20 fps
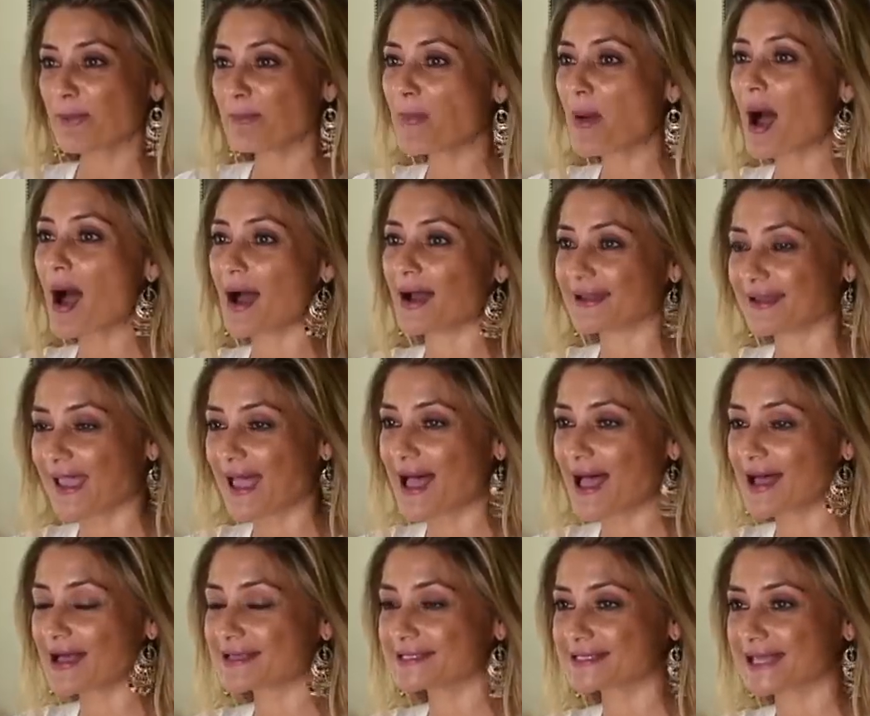our
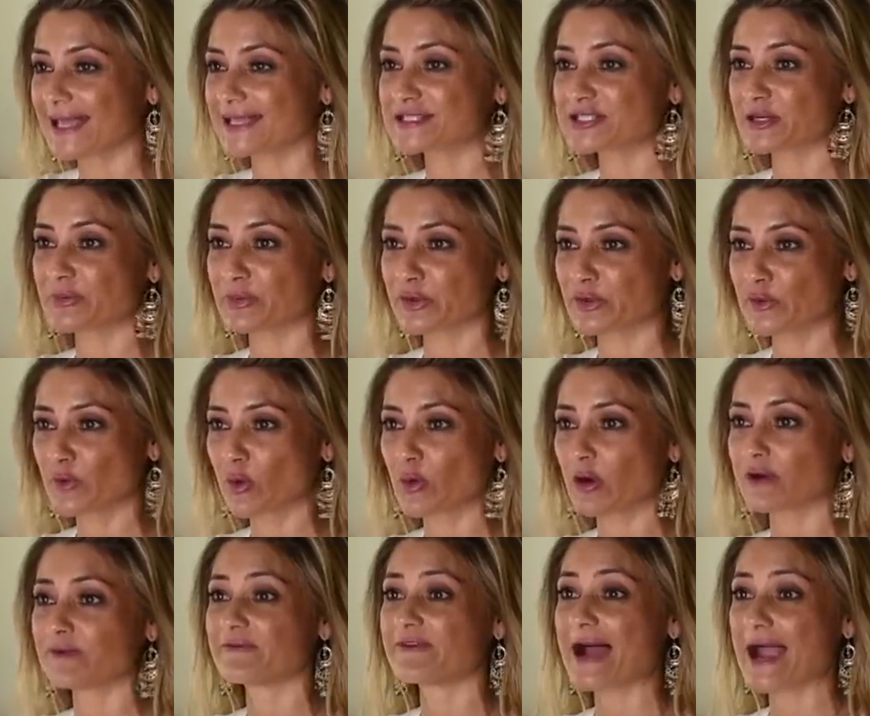podcast
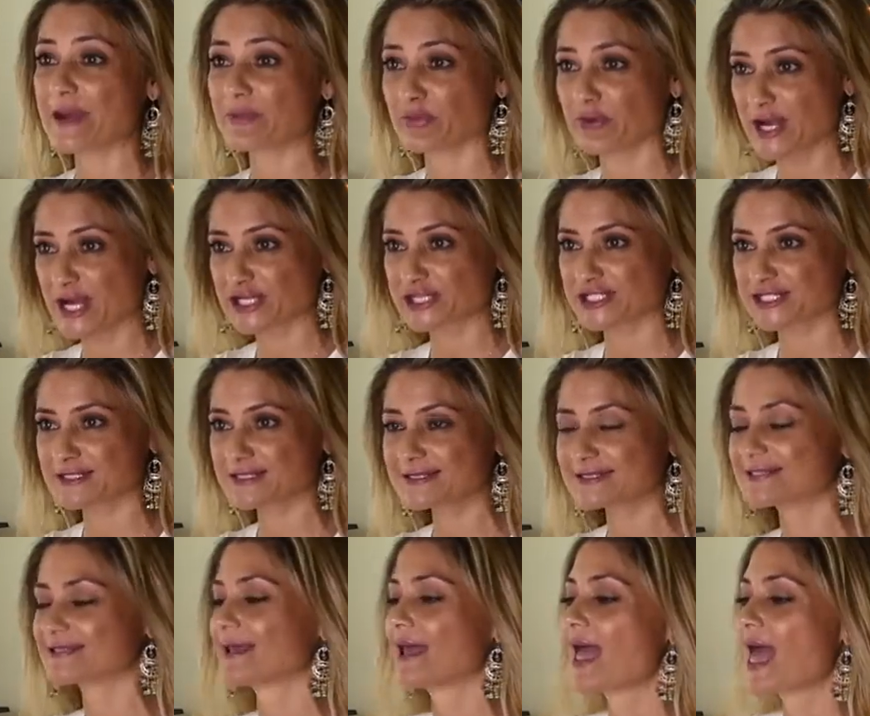entrepreneur
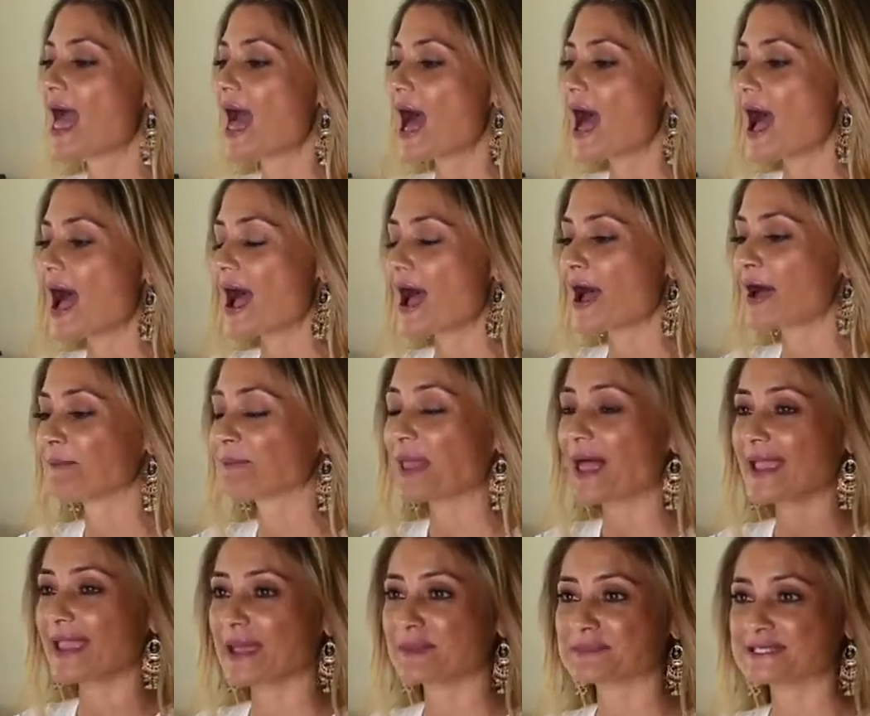vibrations um,
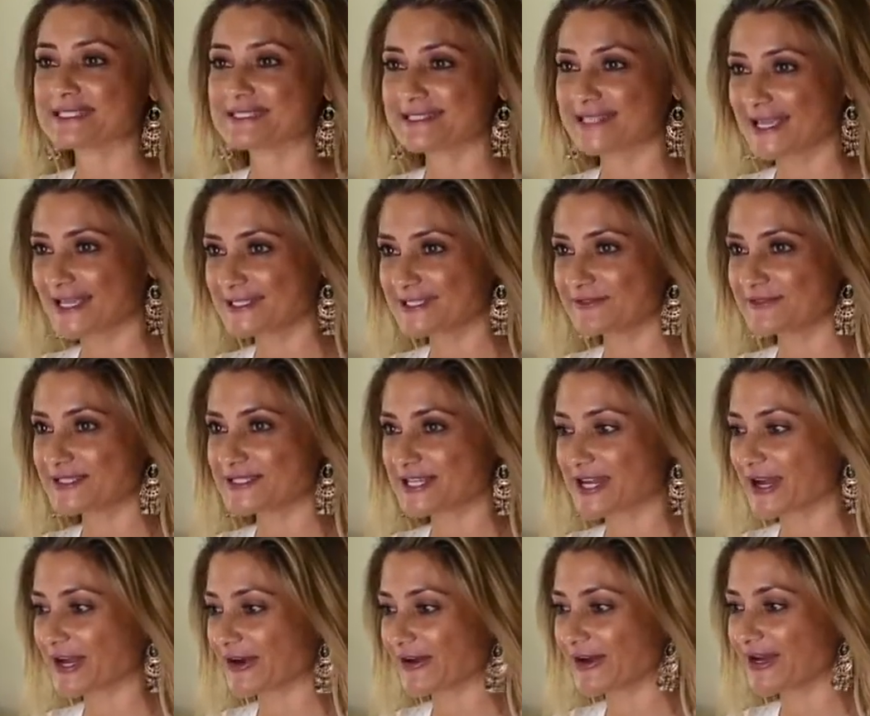i am sandy
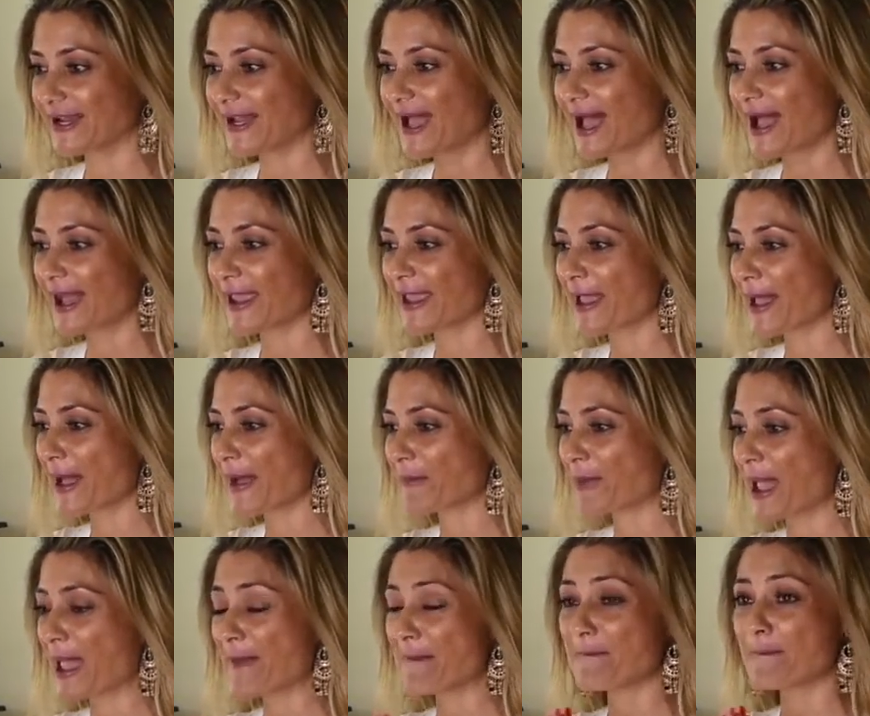perry i
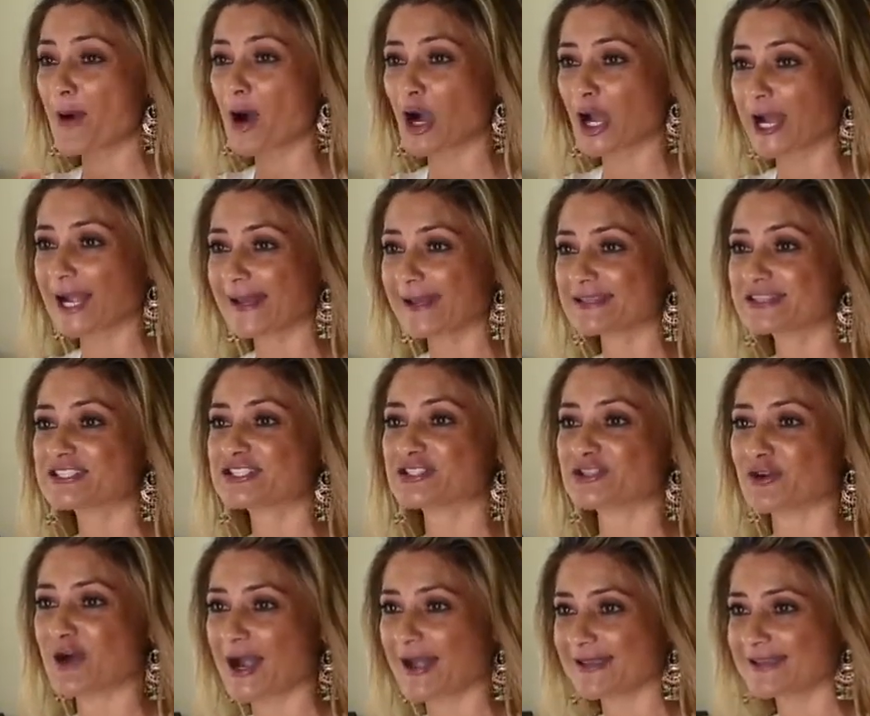am a marketing
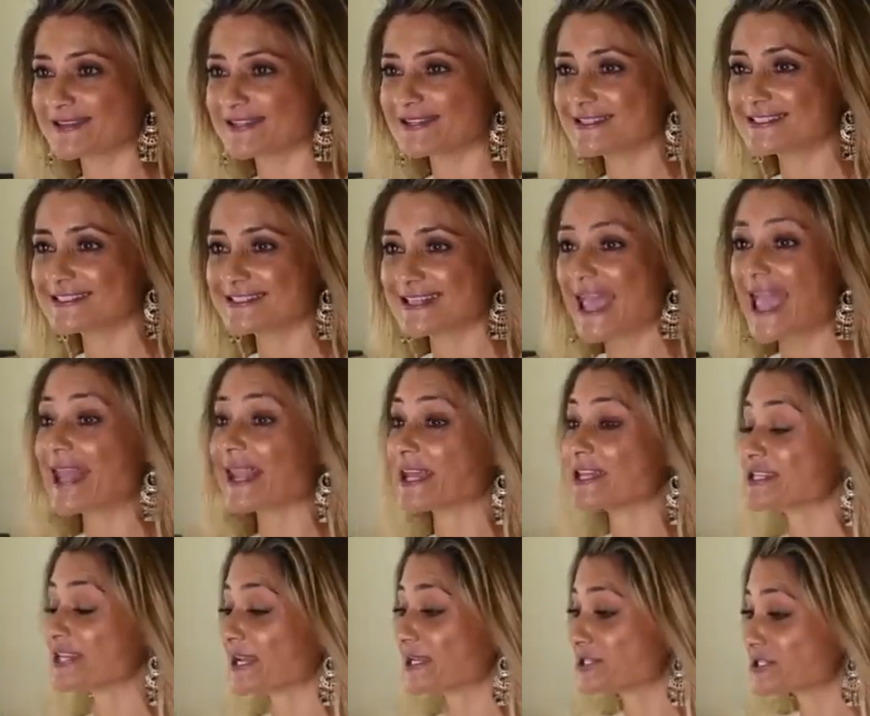strategist and
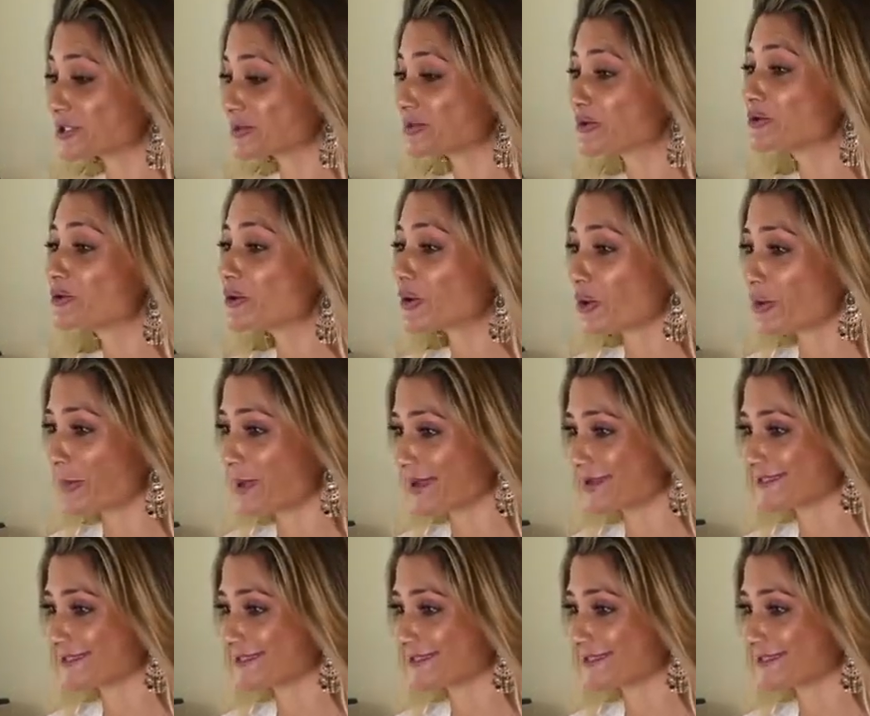an entrepreneur